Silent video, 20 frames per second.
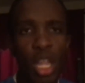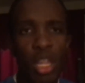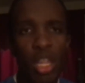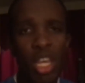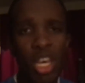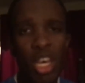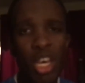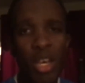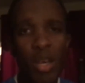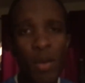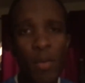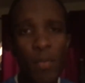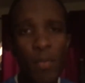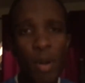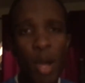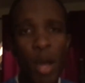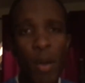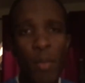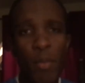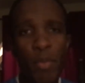The
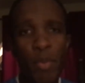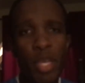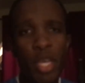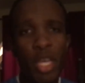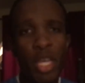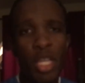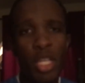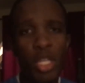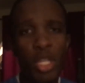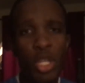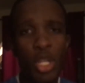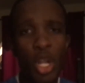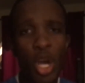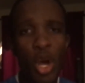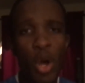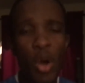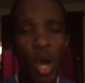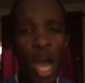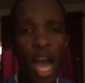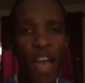problem is,
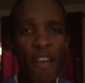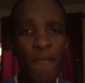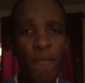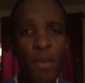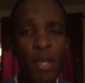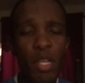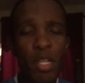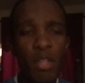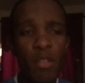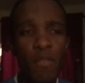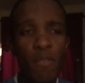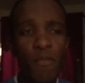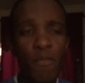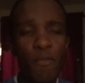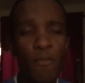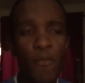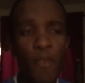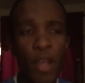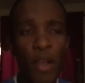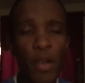I've been
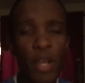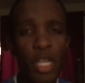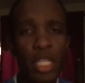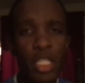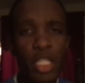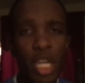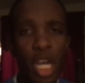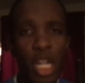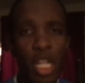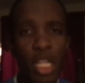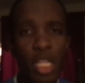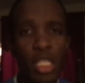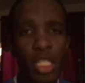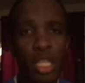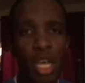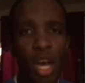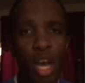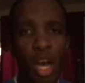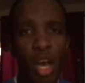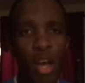very jealous
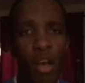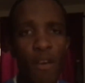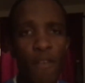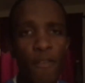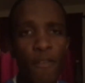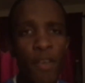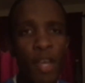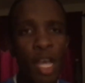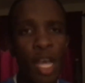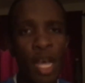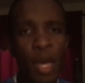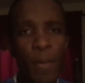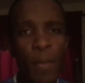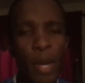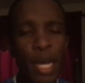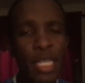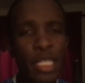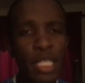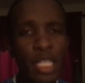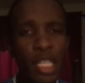of
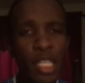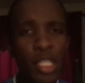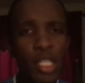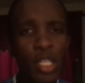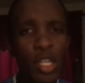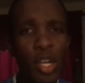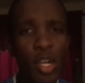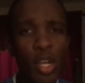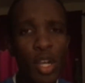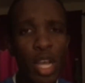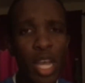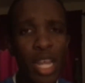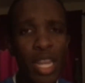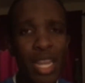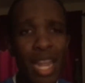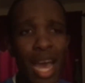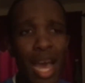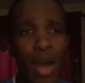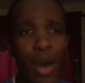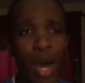my sister, and
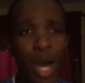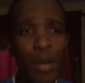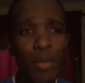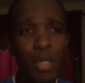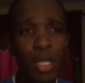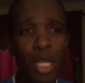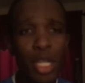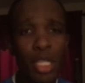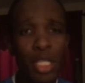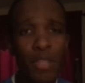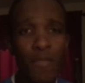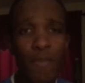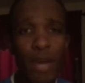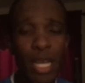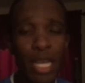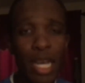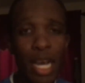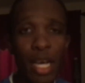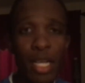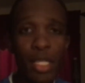now I'm jealous of my
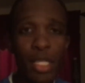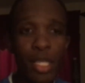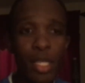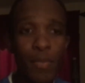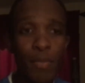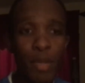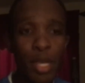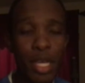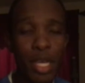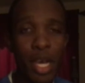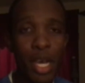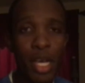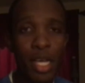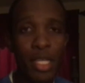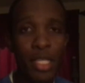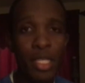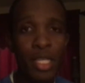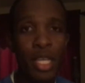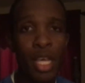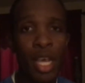cousin
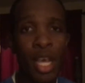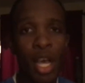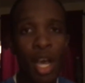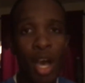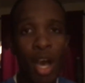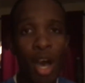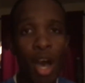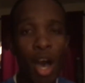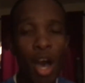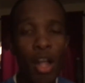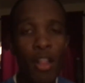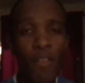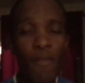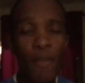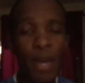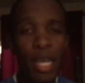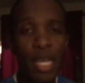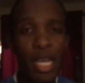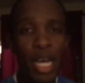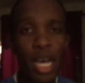because all of
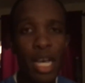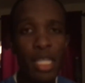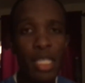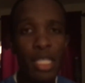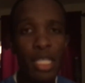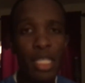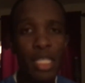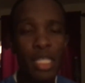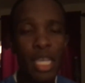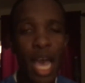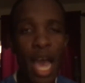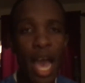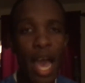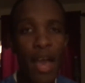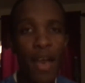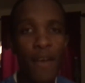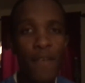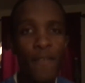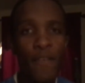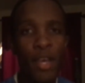my cousins
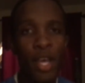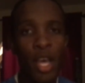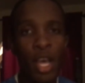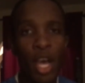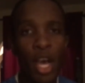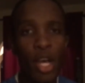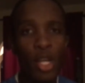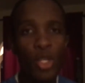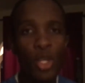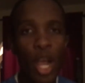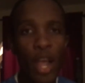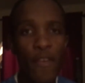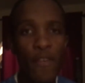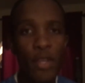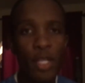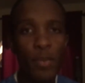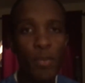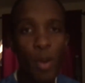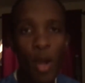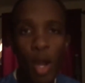have a
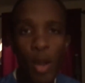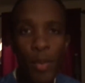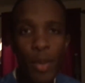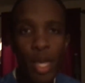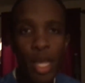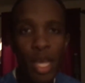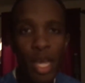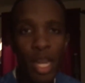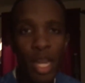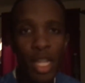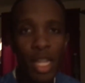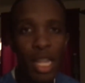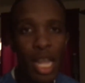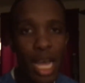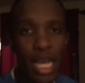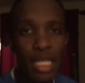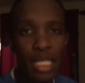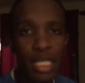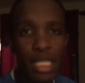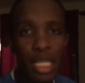driver's permit and a
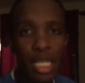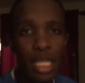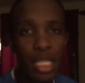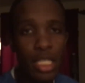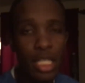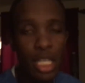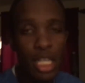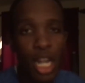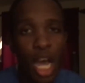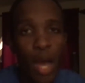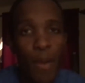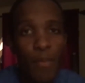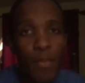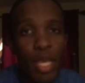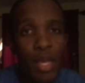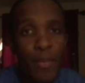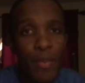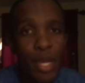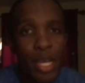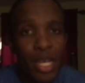license, and not
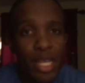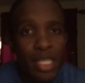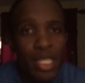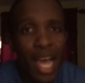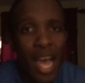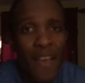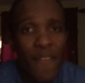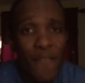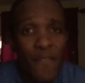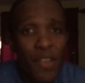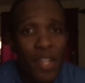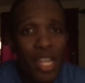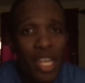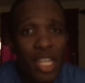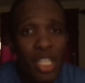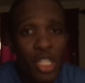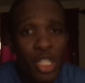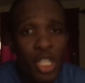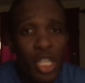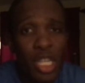me, because I felt like
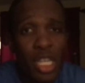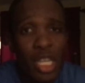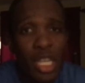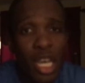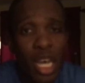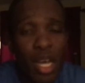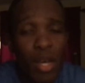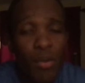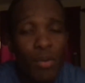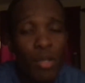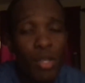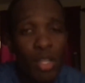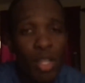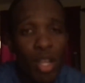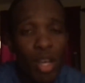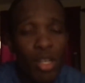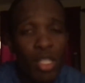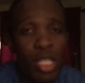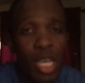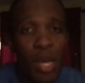I should have got one a
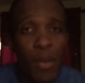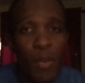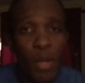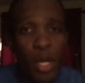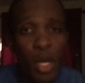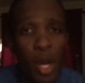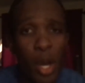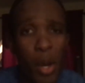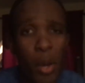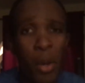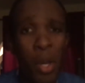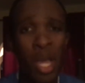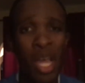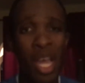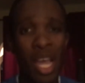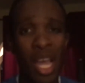long time ago.